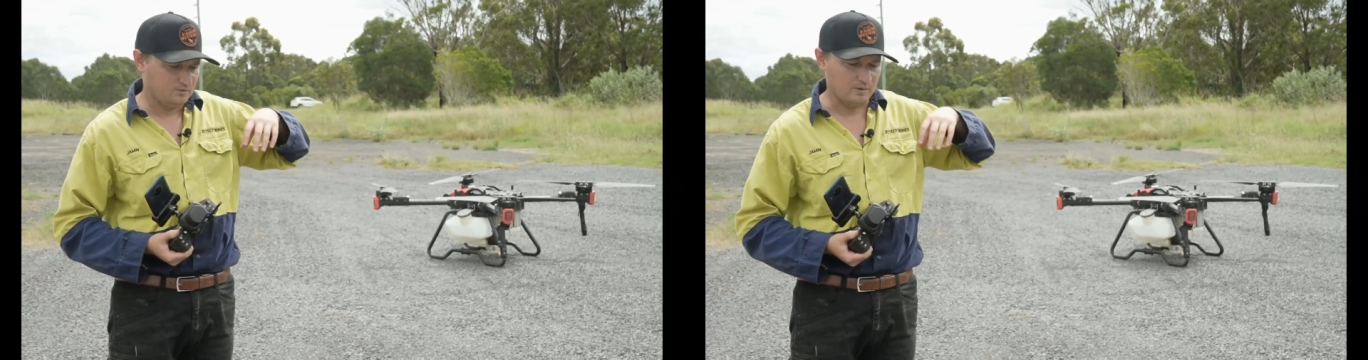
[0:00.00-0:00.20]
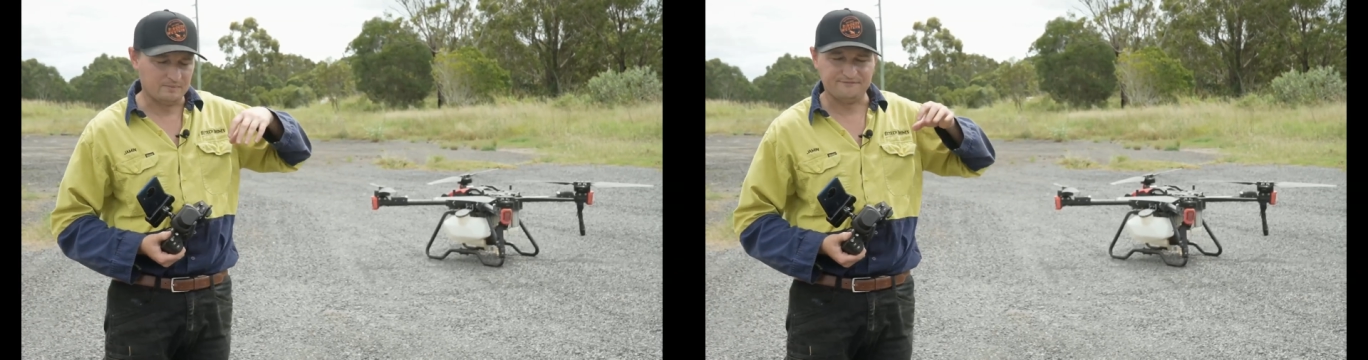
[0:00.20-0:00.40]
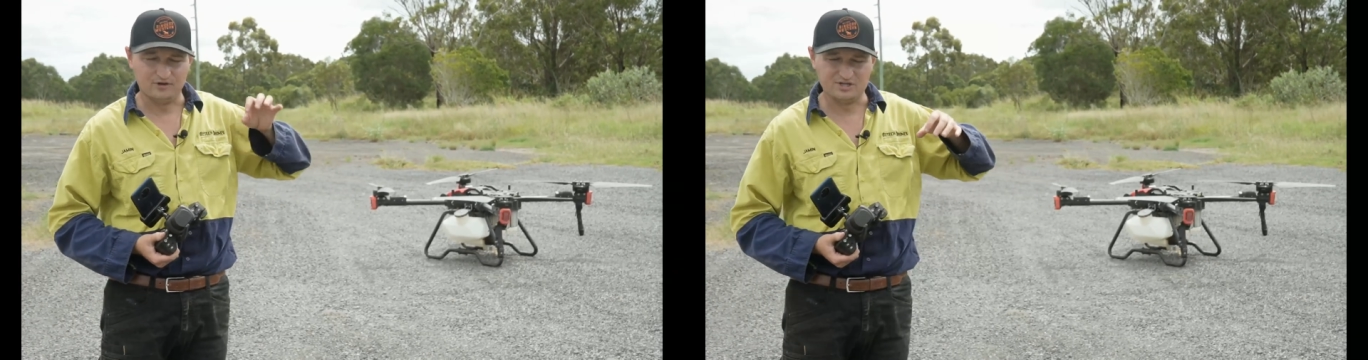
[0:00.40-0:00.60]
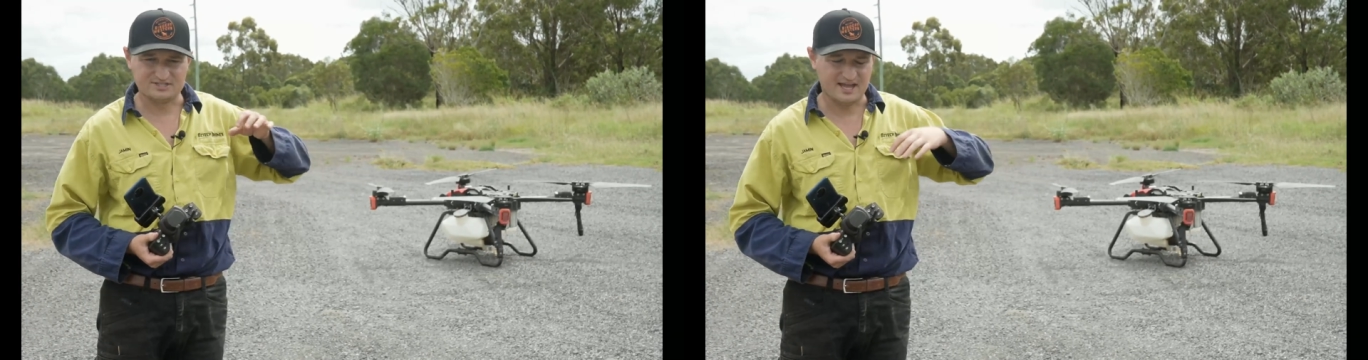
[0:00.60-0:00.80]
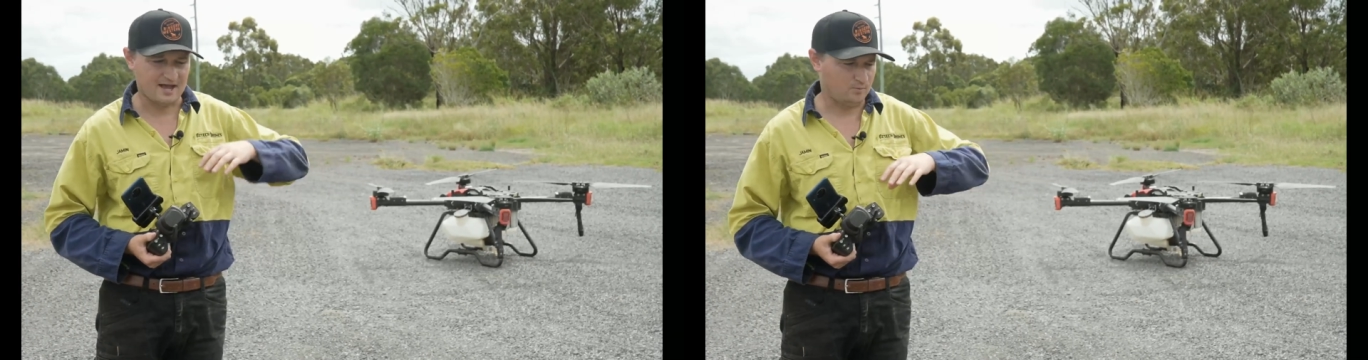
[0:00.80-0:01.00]
we first
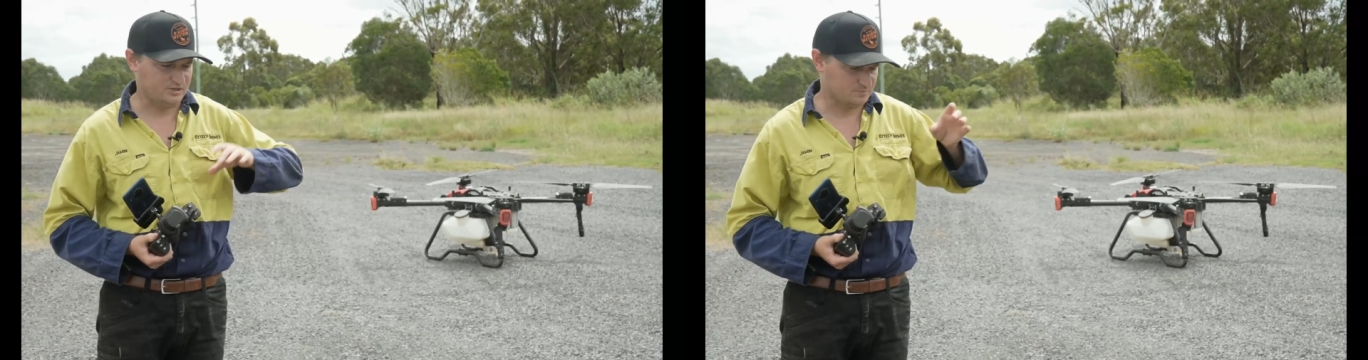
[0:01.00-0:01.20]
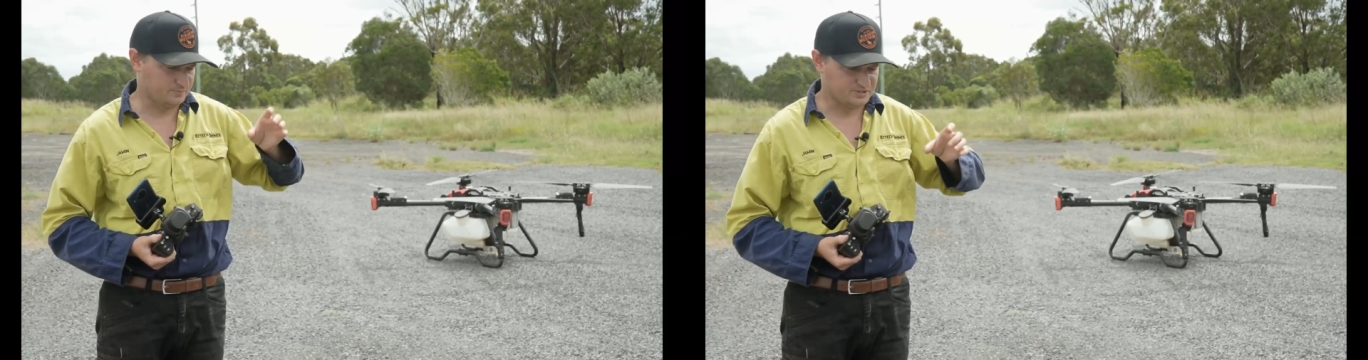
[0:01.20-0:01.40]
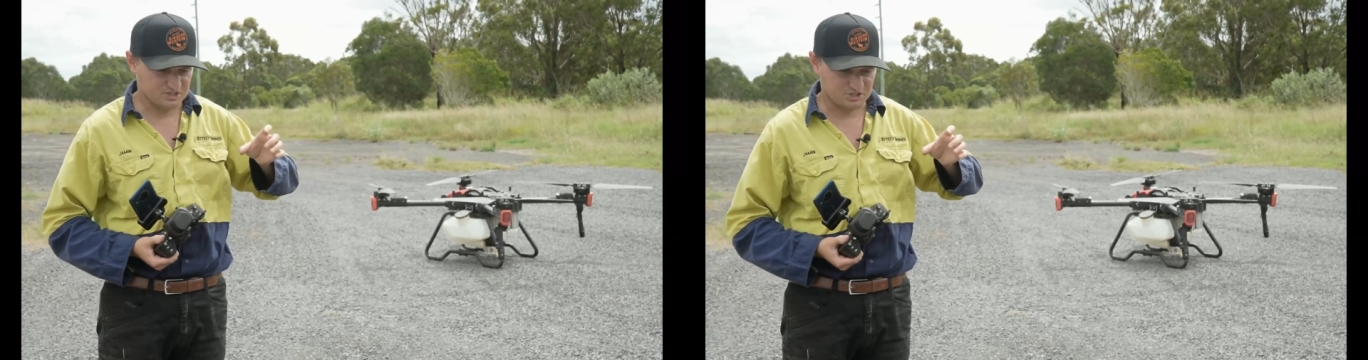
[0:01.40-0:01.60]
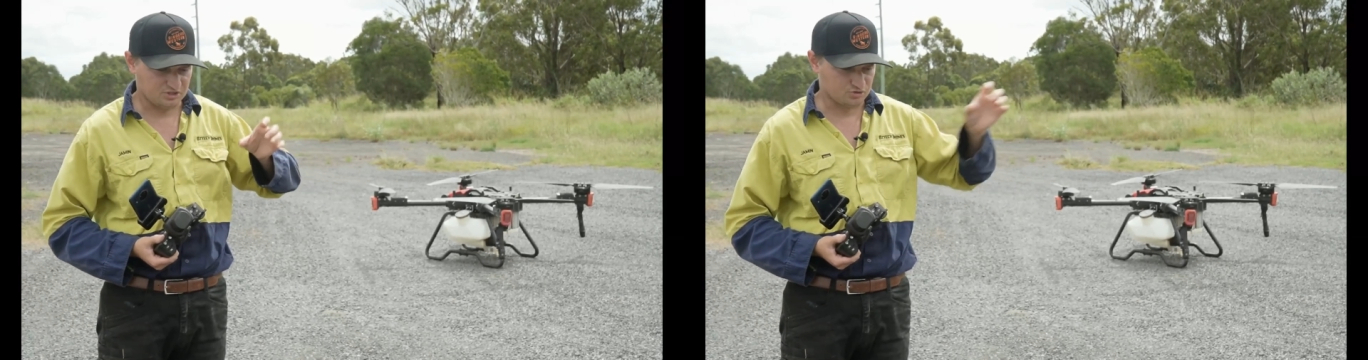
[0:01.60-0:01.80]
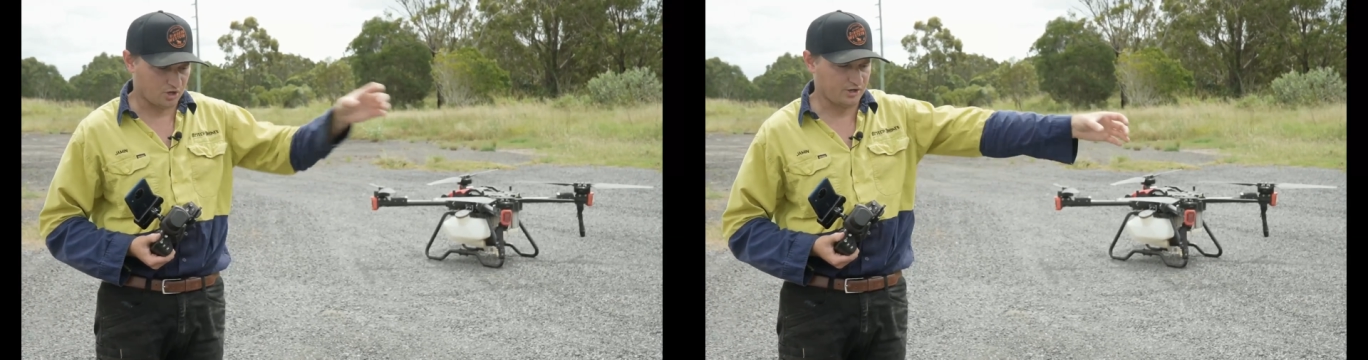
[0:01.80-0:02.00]
start, we just position
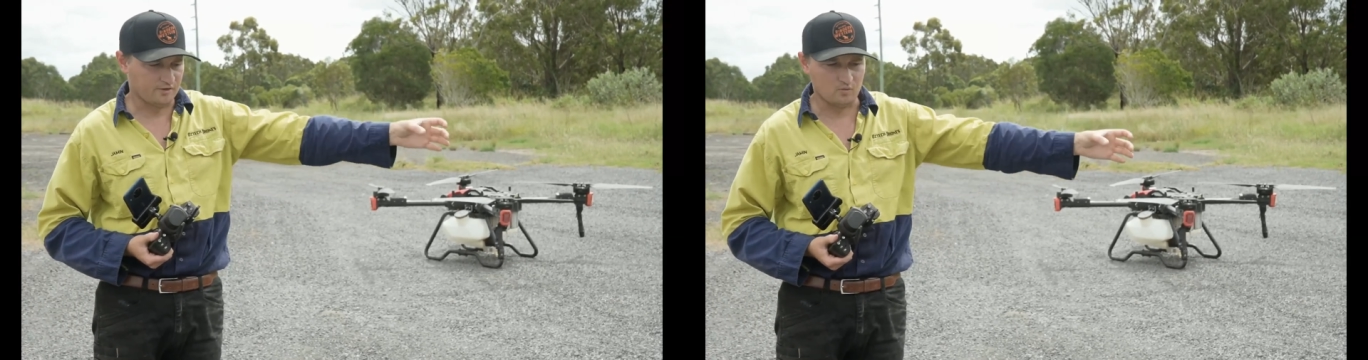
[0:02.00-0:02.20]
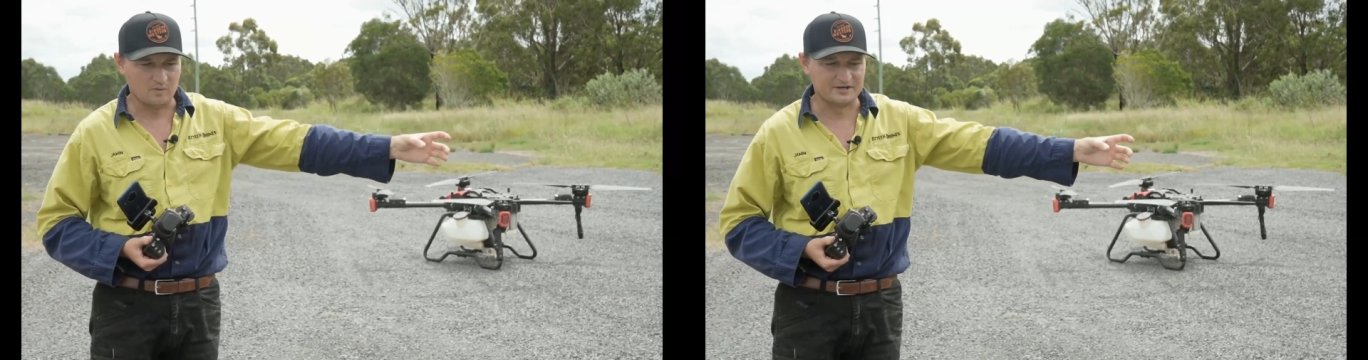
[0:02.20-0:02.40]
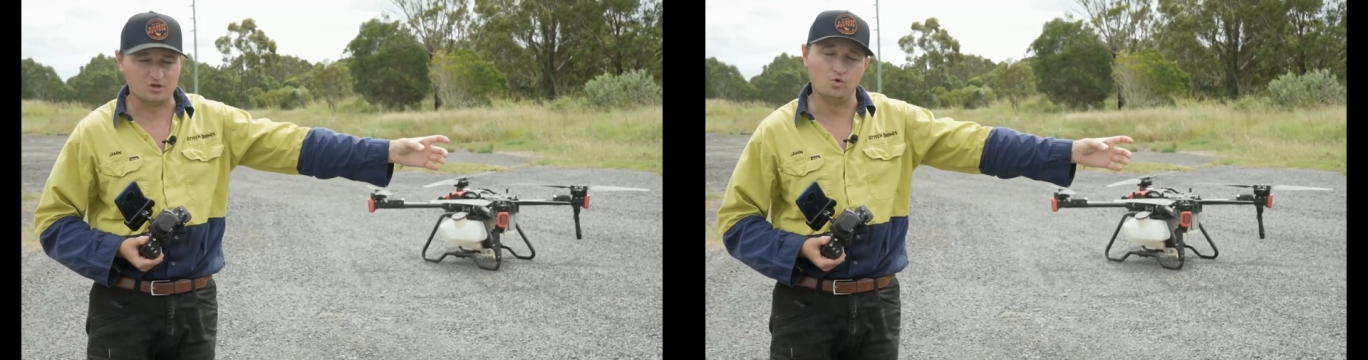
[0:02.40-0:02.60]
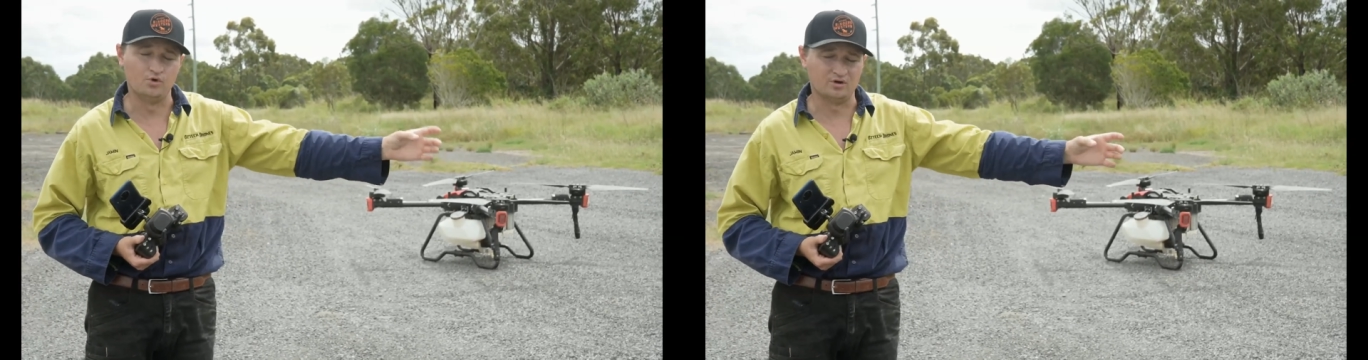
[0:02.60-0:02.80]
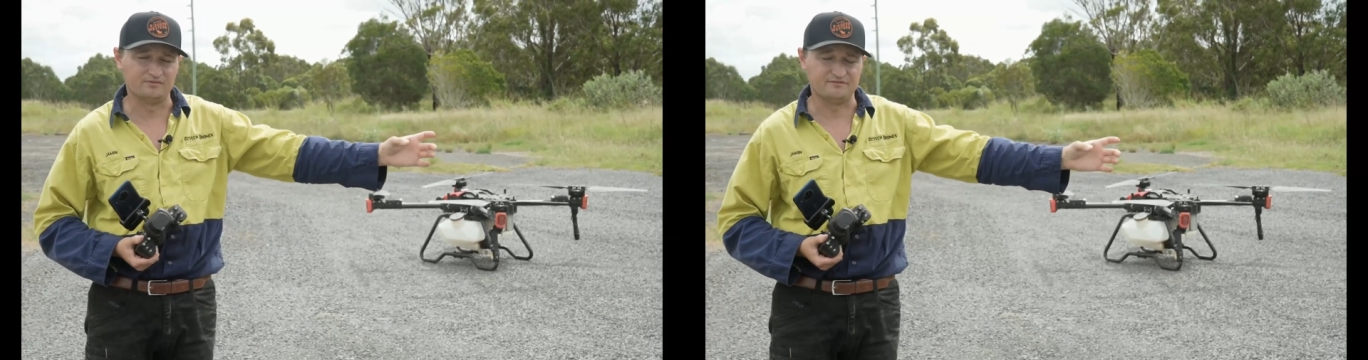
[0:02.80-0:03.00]
the drone over one
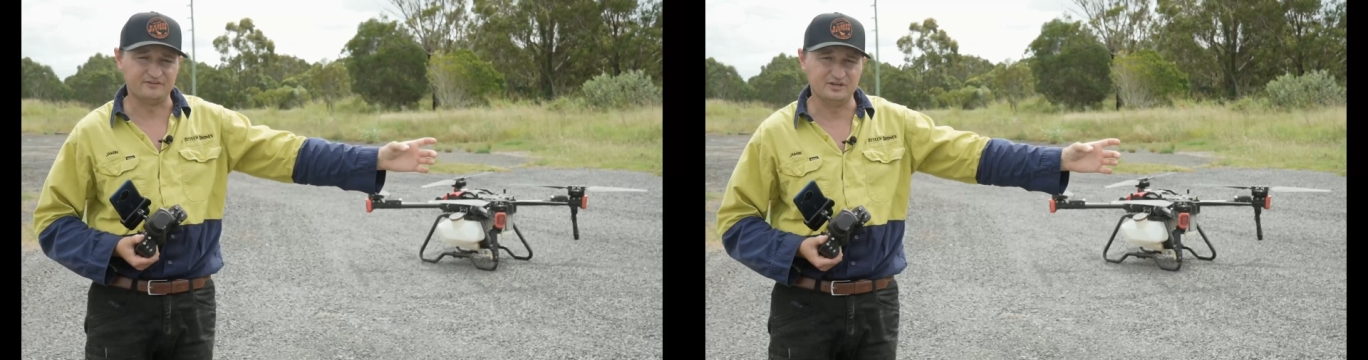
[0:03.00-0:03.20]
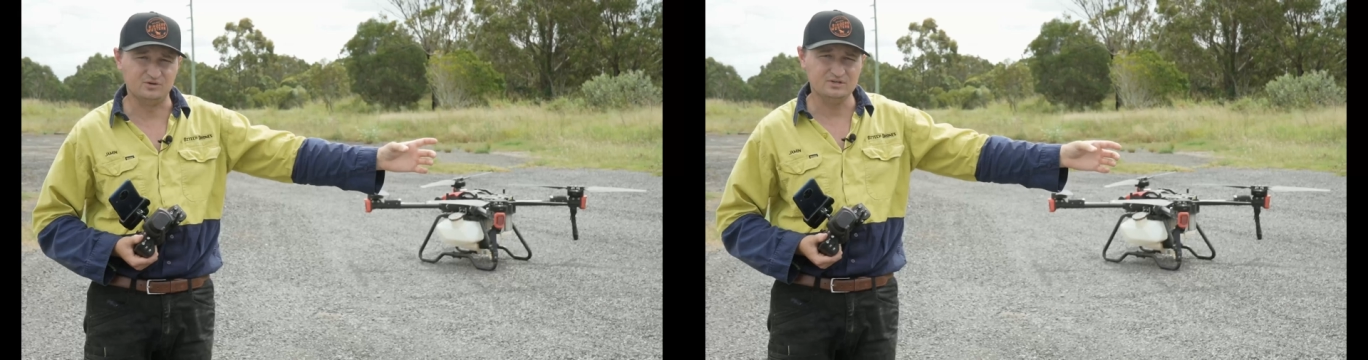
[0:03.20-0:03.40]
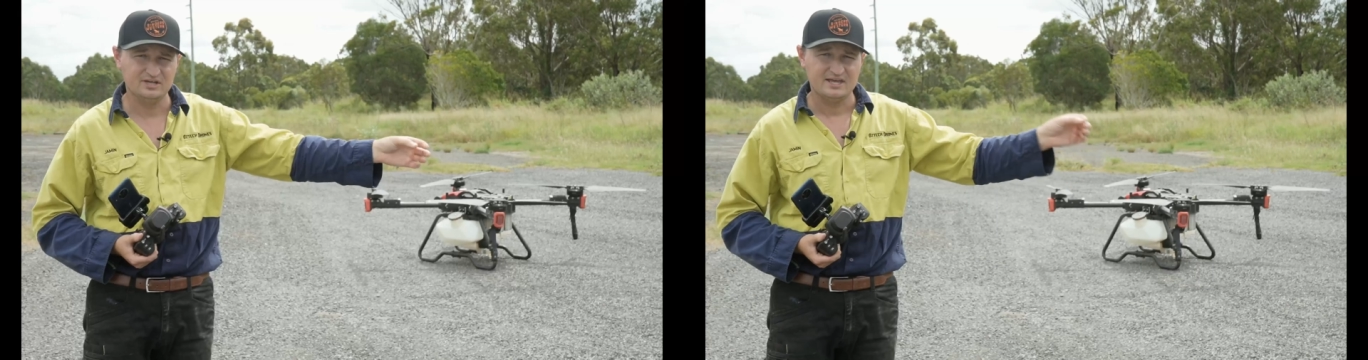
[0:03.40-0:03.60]
corner of the field,